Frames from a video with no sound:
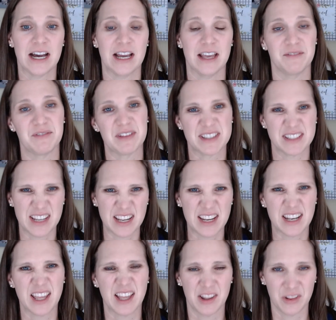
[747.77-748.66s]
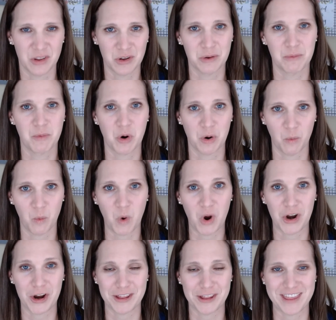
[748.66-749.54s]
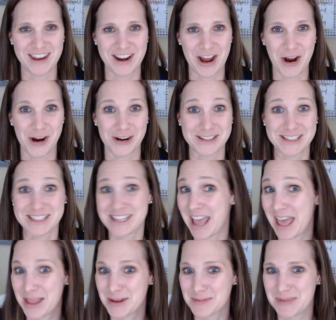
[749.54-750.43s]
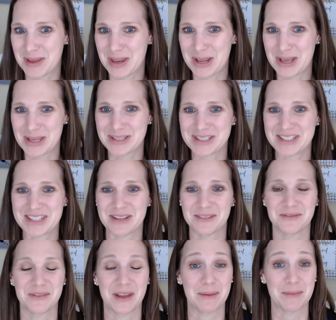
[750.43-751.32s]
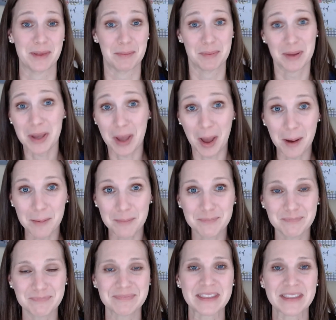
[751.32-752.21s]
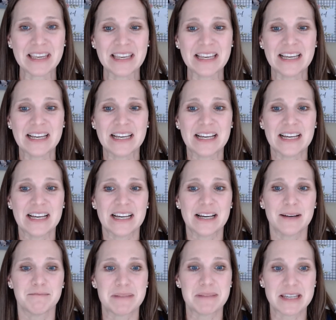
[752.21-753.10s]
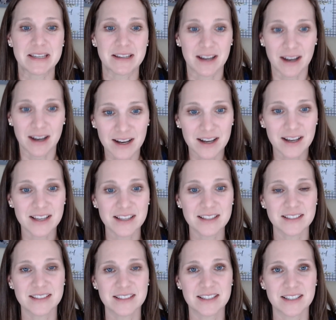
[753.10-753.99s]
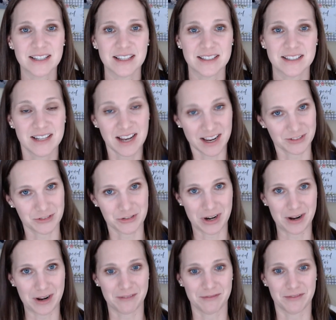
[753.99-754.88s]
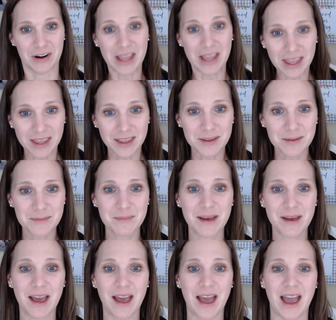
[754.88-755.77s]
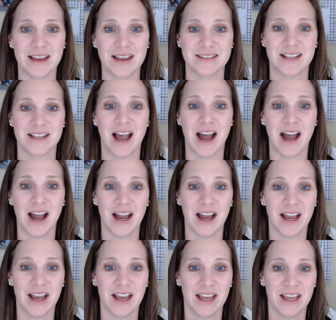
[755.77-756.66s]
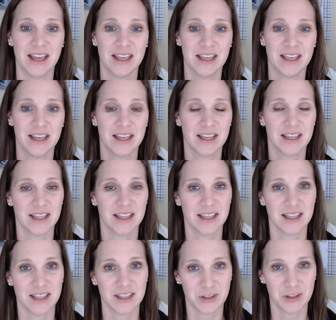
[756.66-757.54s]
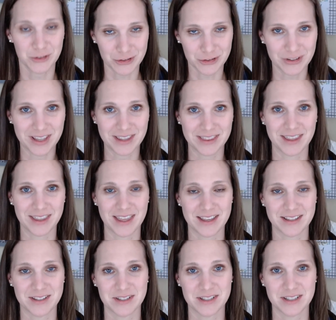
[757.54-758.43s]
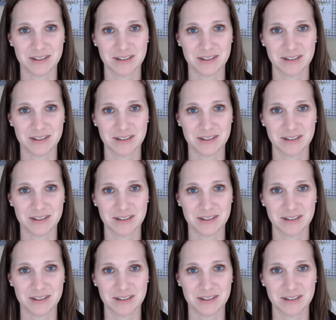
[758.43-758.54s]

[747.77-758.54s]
If it's needing a little more work than our 10-minute family pickup, because it's a nice trade-off for him, as I usually get the kids